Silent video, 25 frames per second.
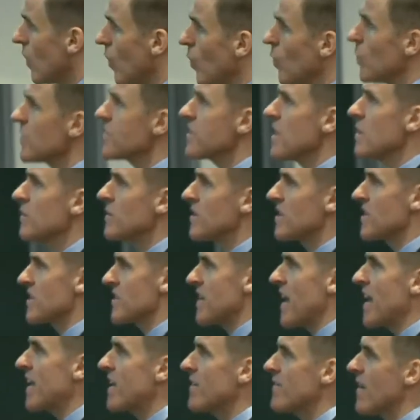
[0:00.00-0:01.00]
also a
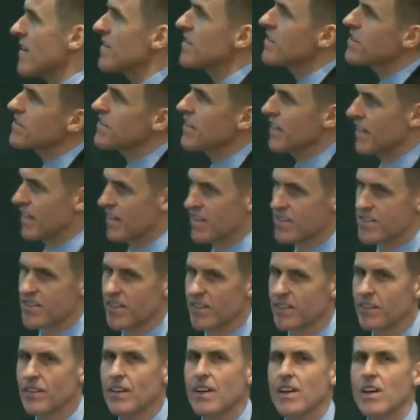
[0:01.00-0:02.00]
stack of other things
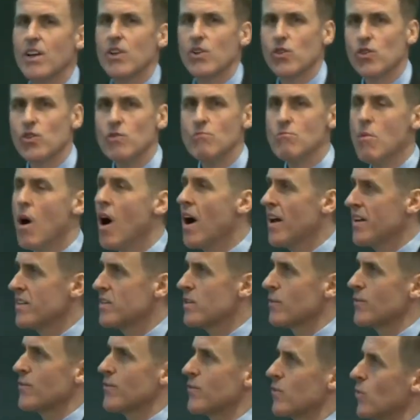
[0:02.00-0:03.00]
that you mightn't
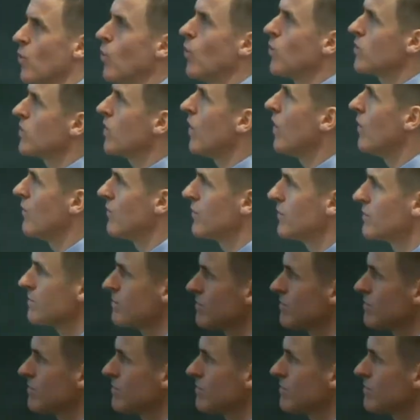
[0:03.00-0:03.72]
have thought of.